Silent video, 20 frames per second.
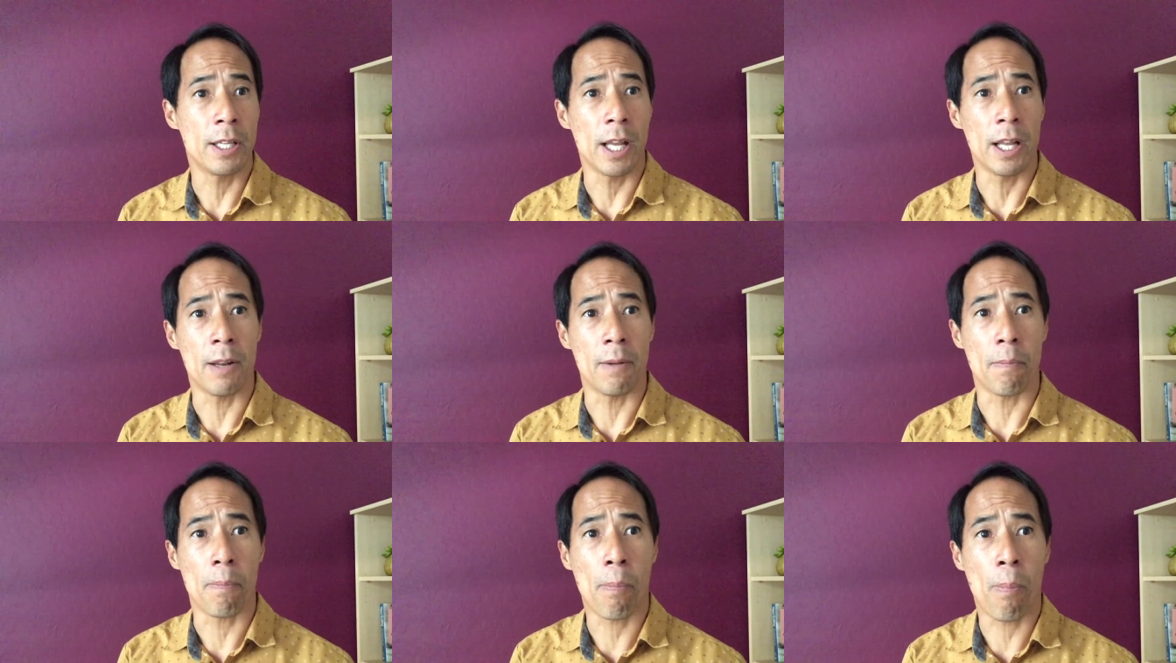and
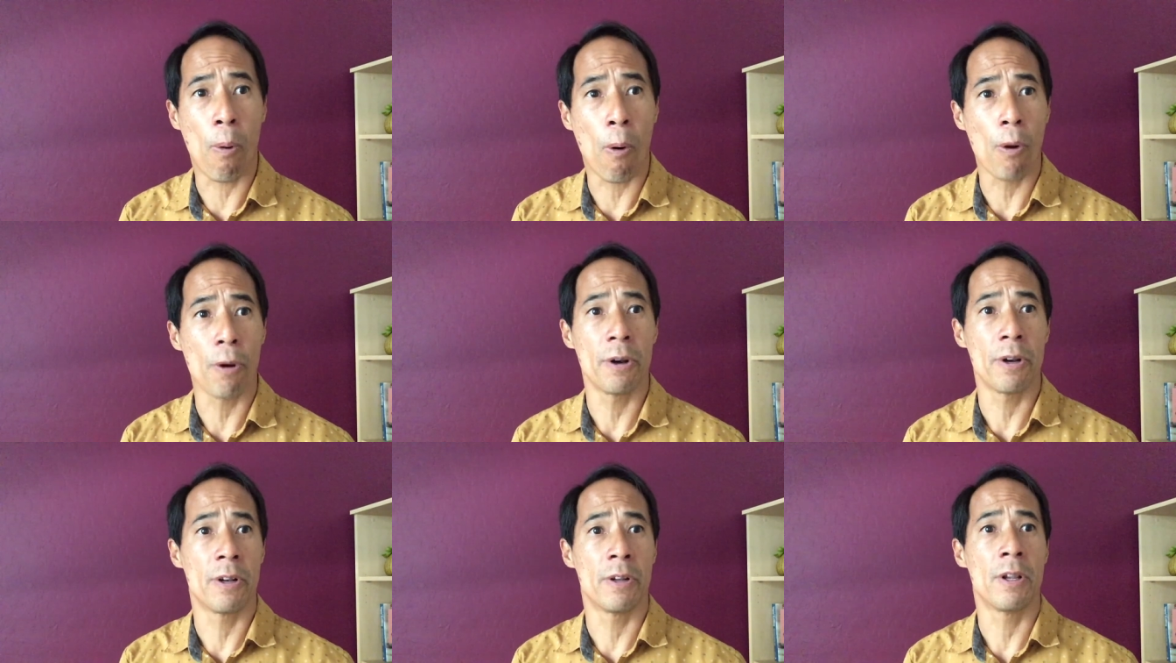
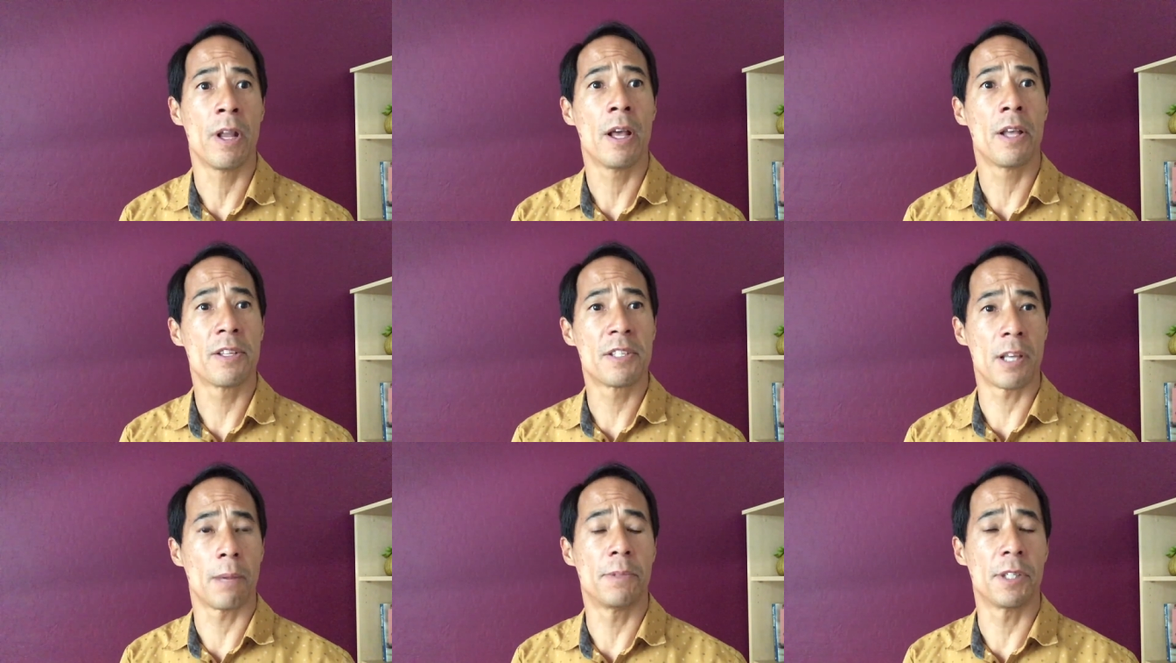important
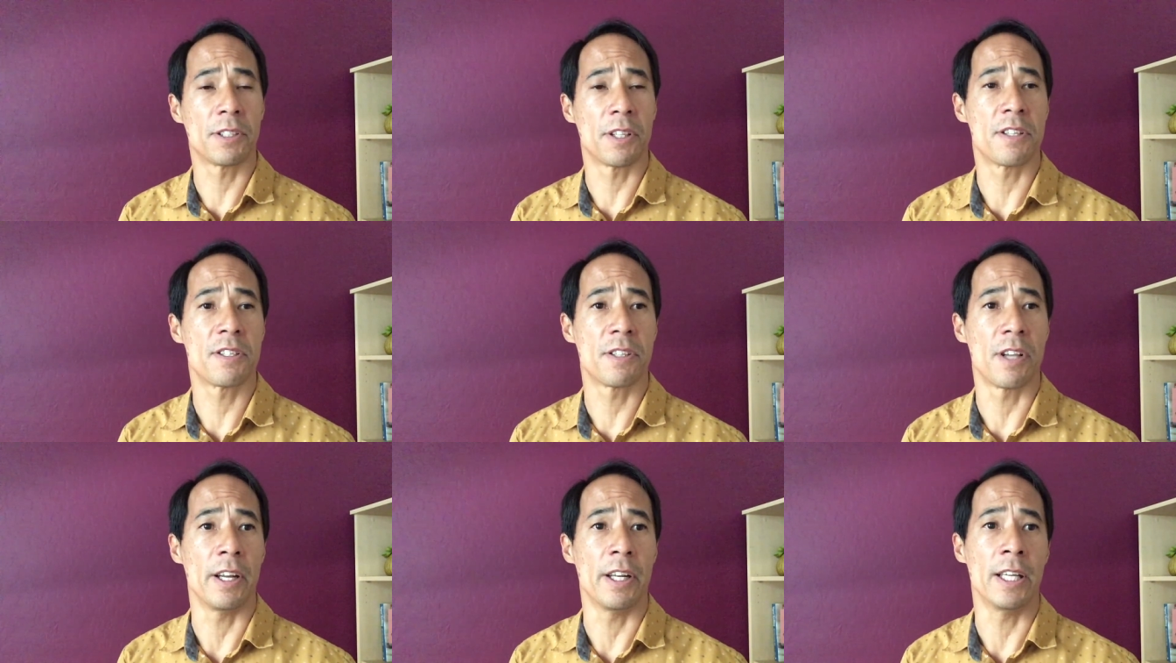subject to
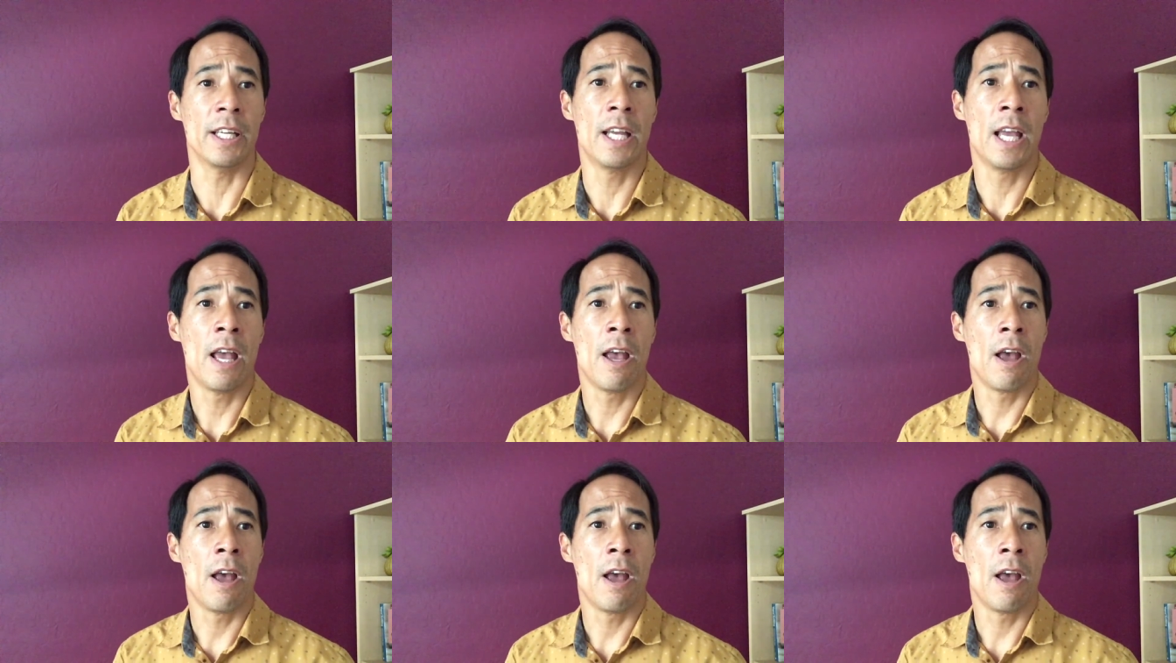study,